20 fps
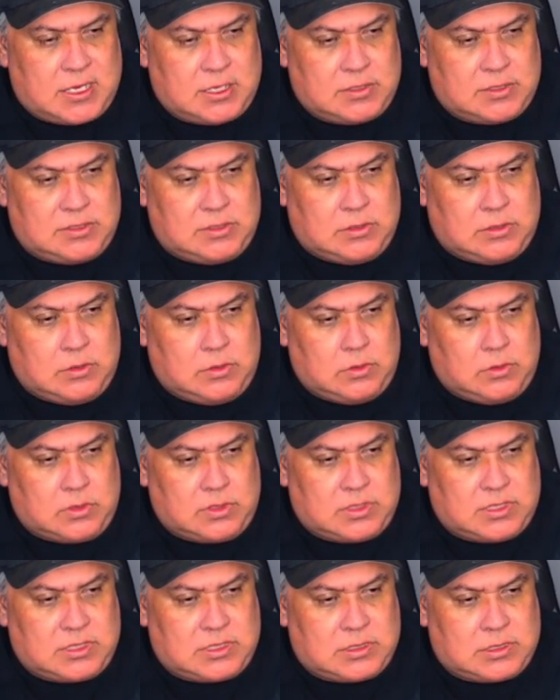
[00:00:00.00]
to
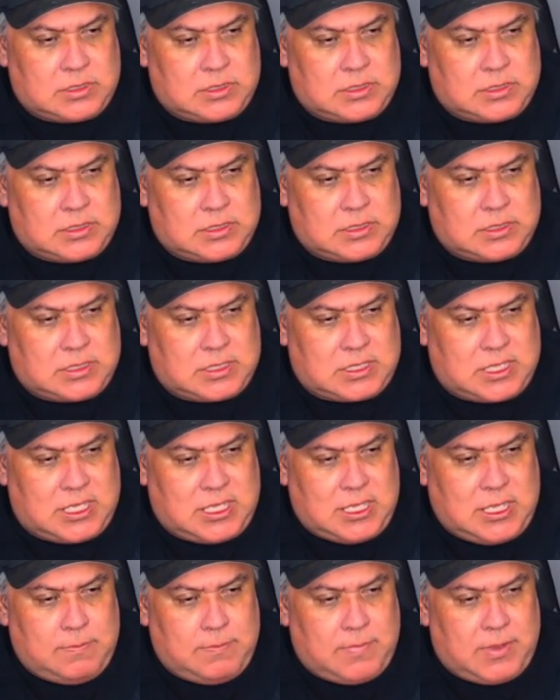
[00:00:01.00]

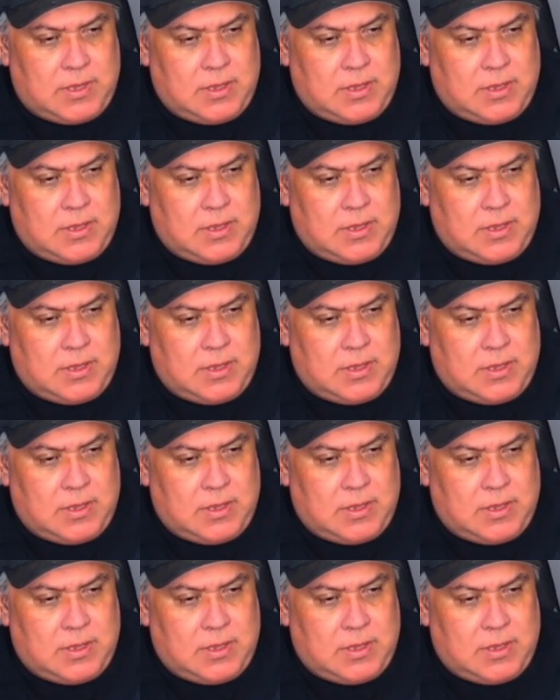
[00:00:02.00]
keep